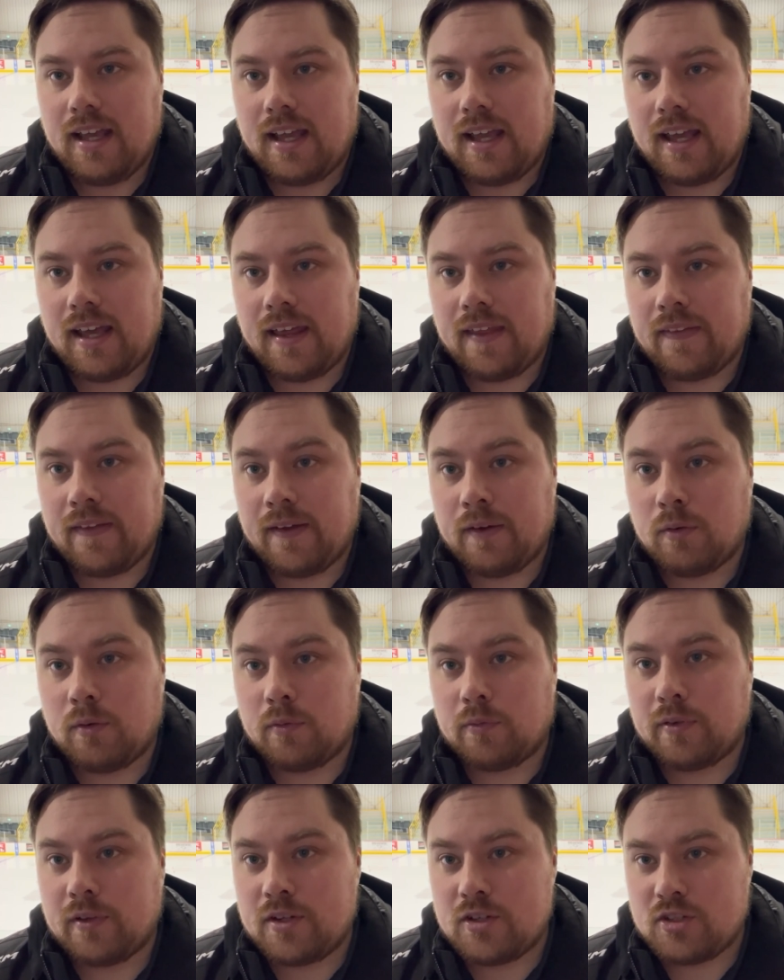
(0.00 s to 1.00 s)
and they will
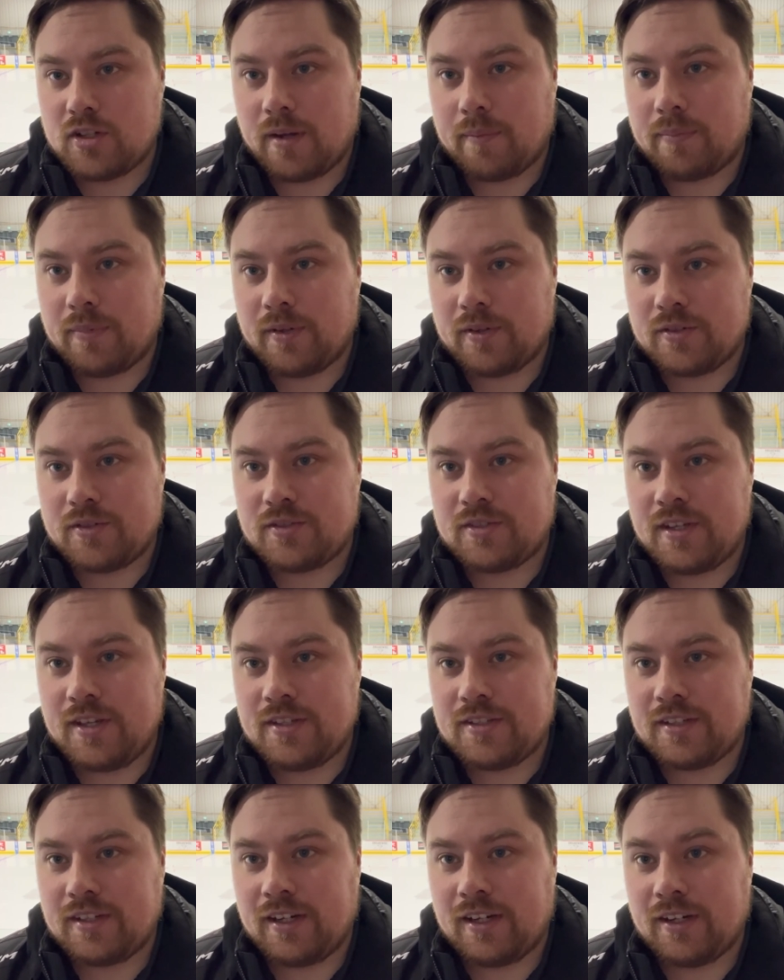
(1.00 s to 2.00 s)
finish up their
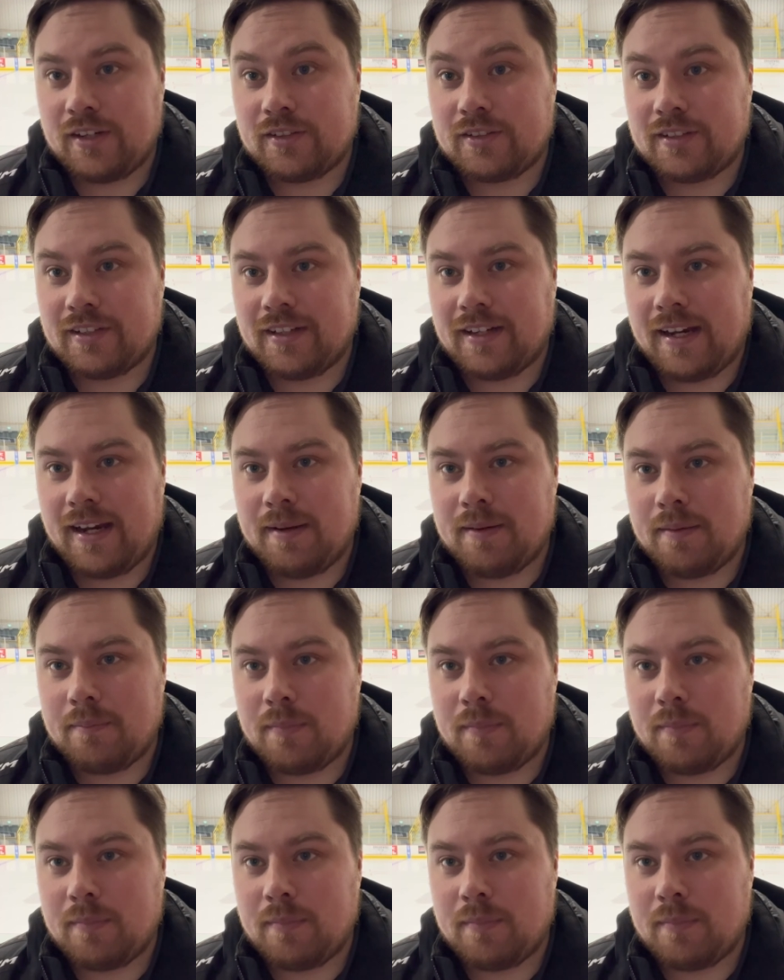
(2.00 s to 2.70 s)
season here tonight.